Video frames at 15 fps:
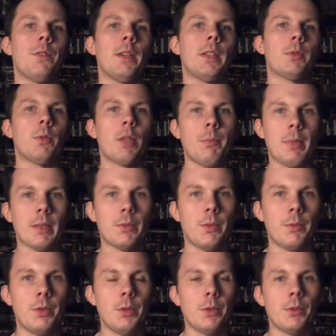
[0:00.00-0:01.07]
fans, welcome back to Room
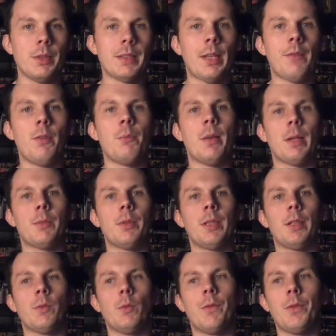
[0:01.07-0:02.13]
237, back with
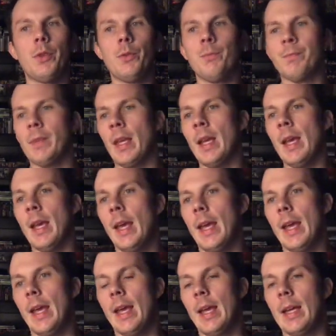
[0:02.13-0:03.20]
another review.
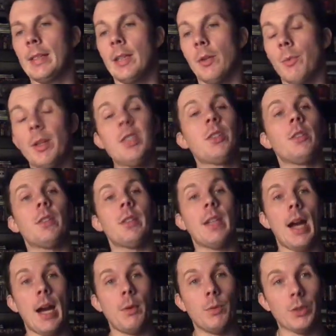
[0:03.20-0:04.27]
And originally
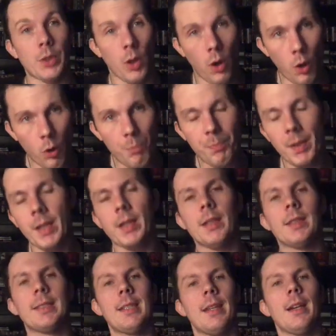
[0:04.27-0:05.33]
I was hoping
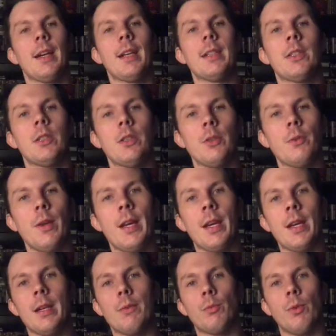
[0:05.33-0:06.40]
tonight to do
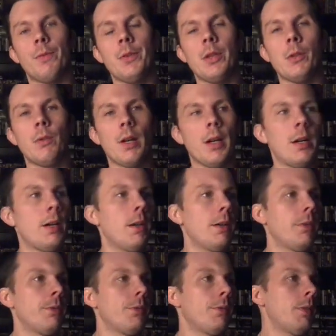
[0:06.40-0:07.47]
a review
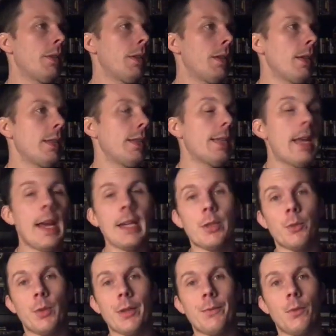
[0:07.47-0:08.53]
of the
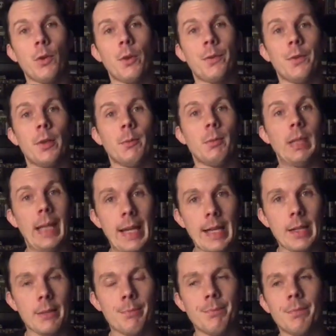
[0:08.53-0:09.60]
A24 film
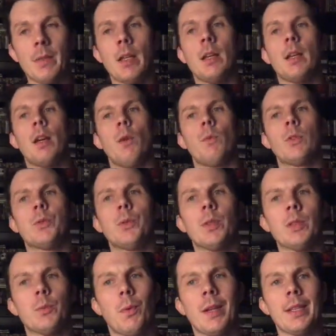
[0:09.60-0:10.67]
Lamb, which
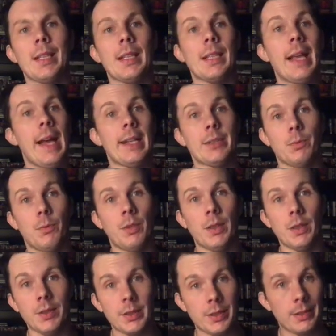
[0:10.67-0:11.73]
was one of the last
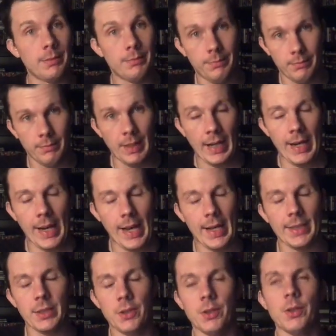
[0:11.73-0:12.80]
ones that I
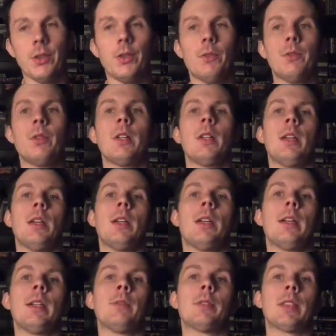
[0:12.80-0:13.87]
had to do.
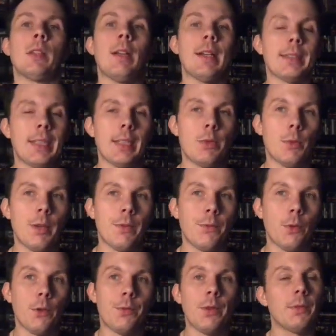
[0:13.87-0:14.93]
It was the last
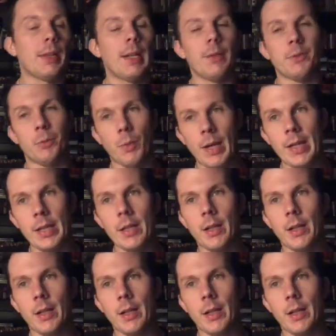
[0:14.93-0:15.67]
A24 film that I was waiting